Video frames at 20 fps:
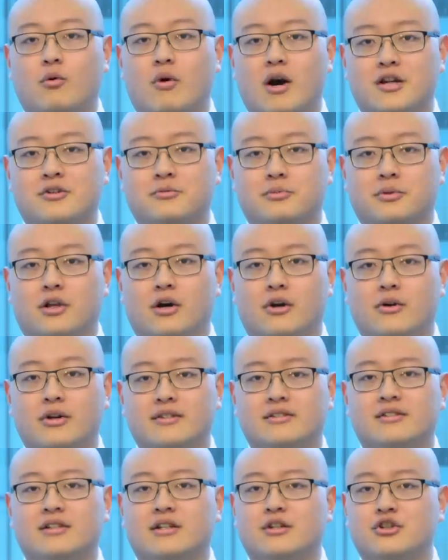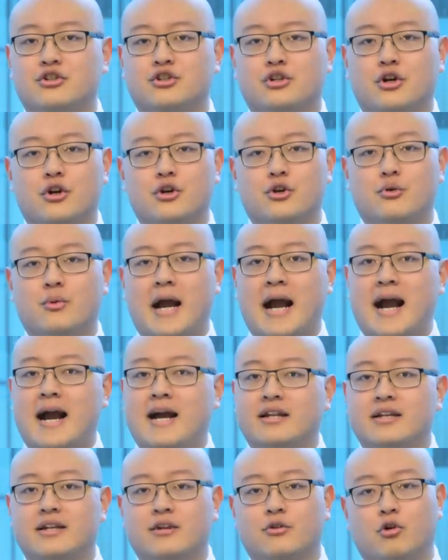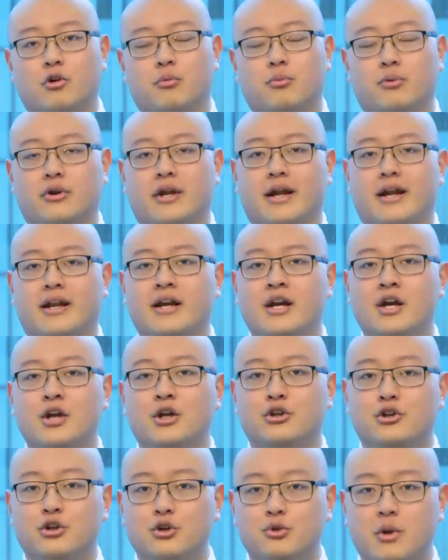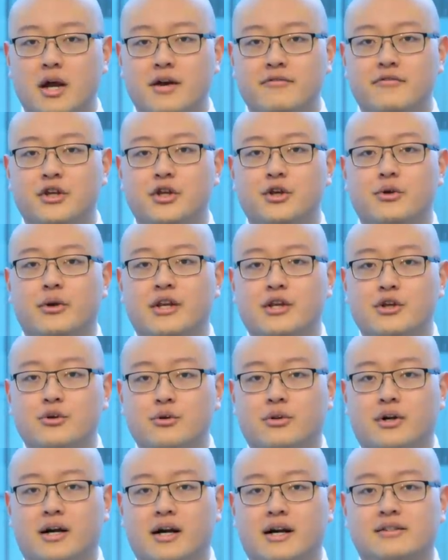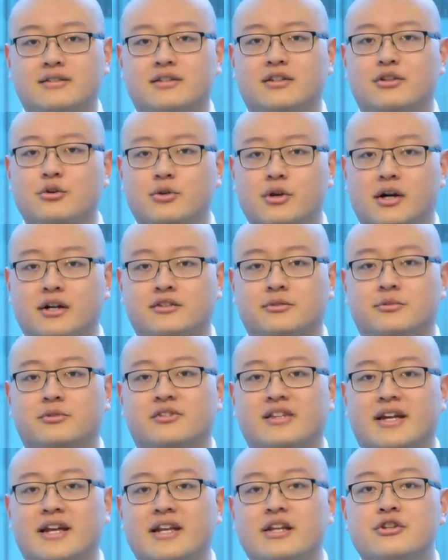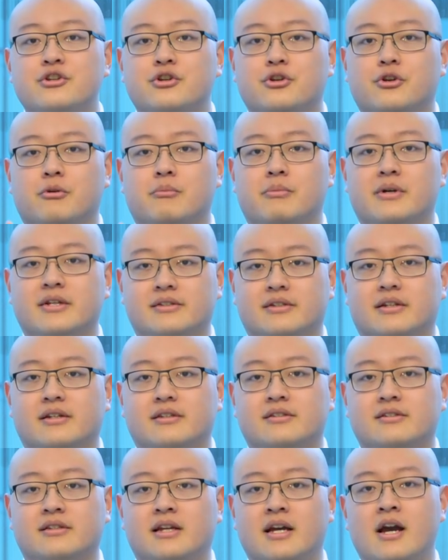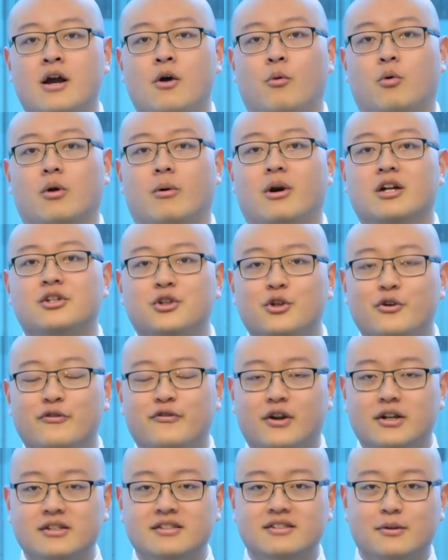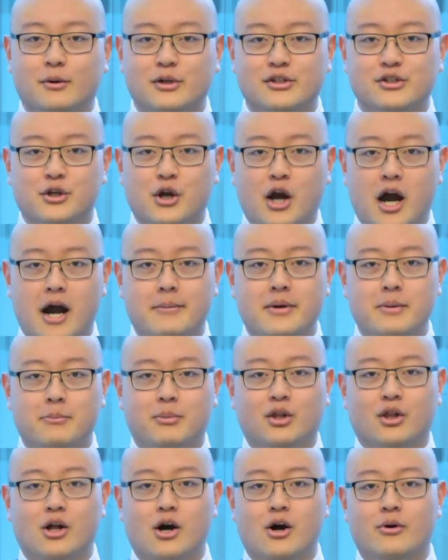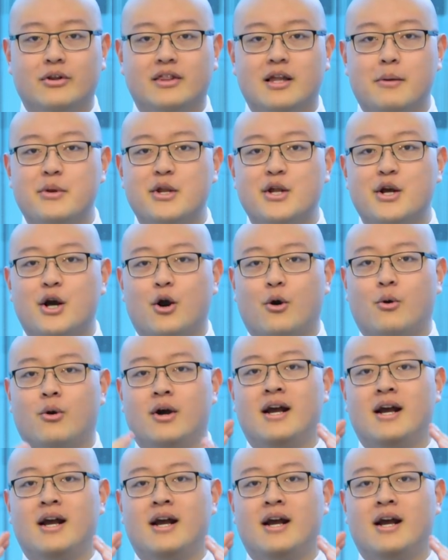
watch below, and it's gonna show you how to incorporate new revenue and new clients and new customers into your business. What I want you to do first is I want you to comment below and let me know,